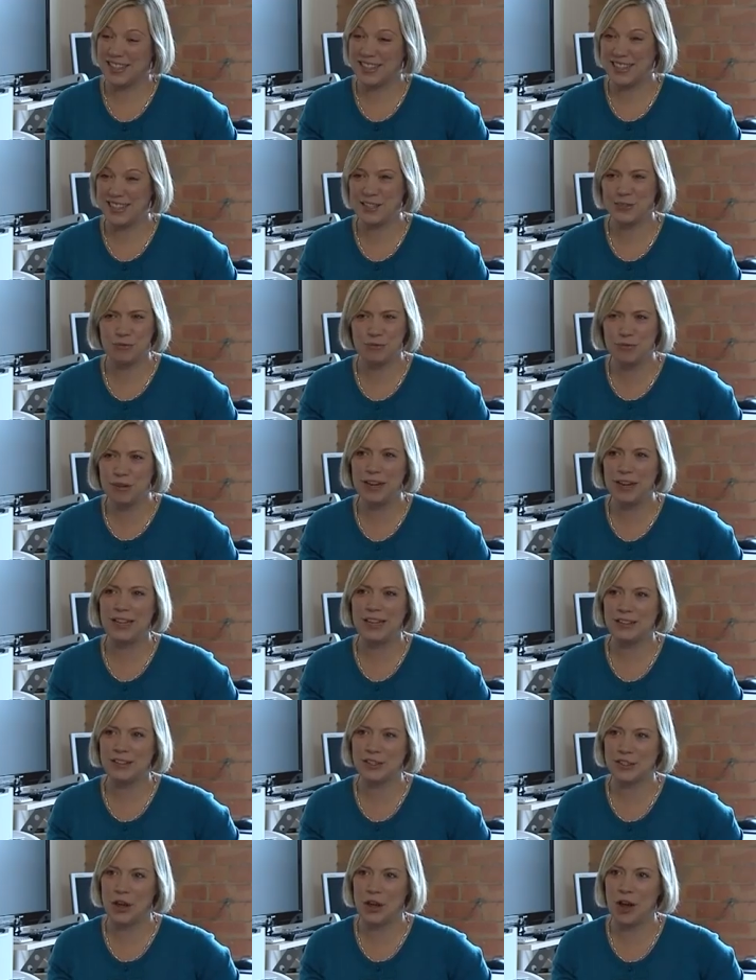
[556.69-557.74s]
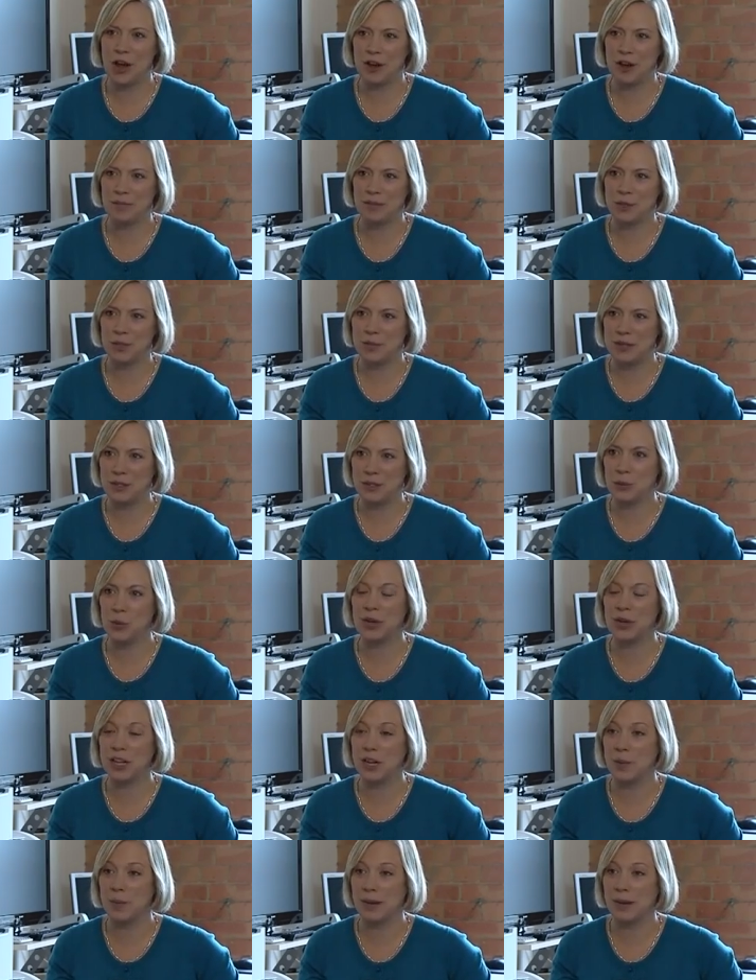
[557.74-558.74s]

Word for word: is this really the time to be talking